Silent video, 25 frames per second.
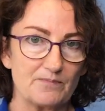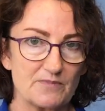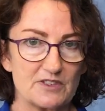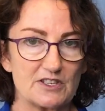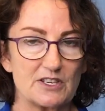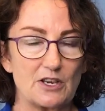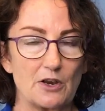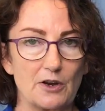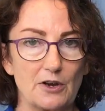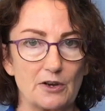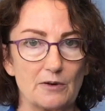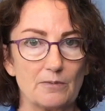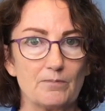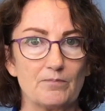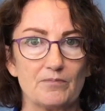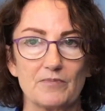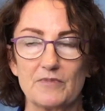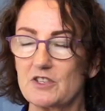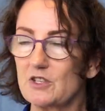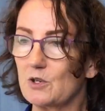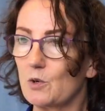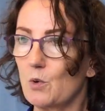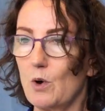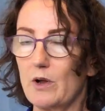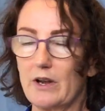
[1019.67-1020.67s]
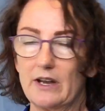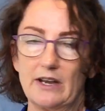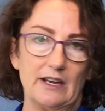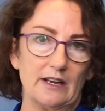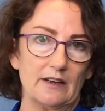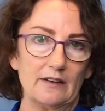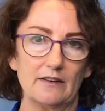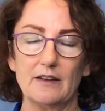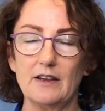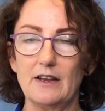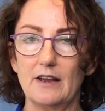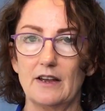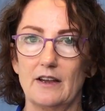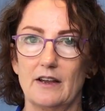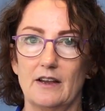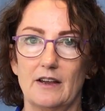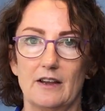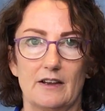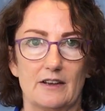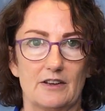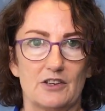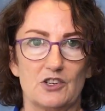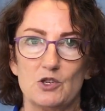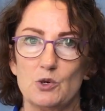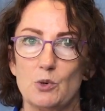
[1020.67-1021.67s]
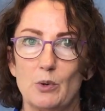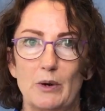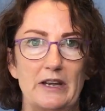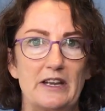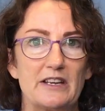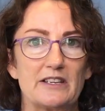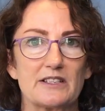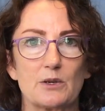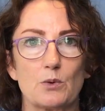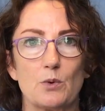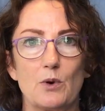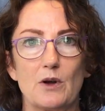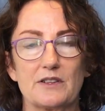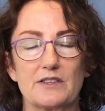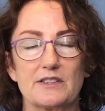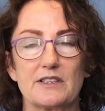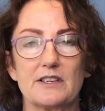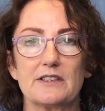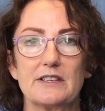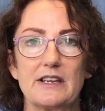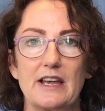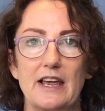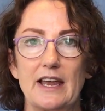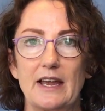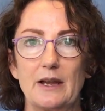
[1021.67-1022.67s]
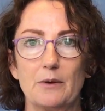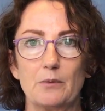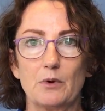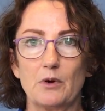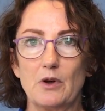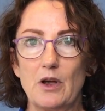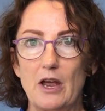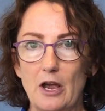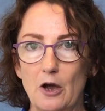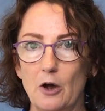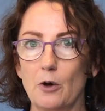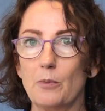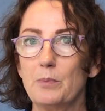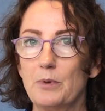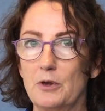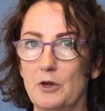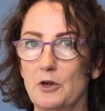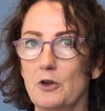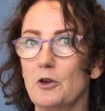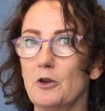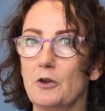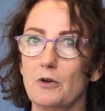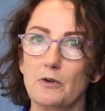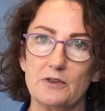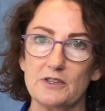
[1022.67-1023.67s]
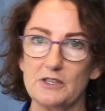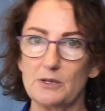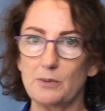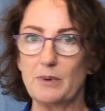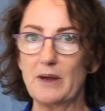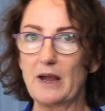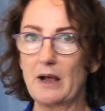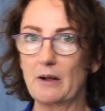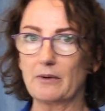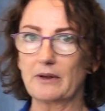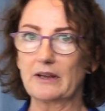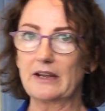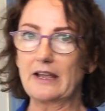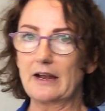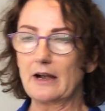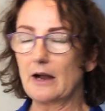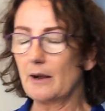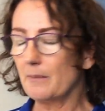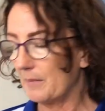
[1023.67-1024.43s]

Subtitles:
So squatting, 20 squats a day will help you to be able to get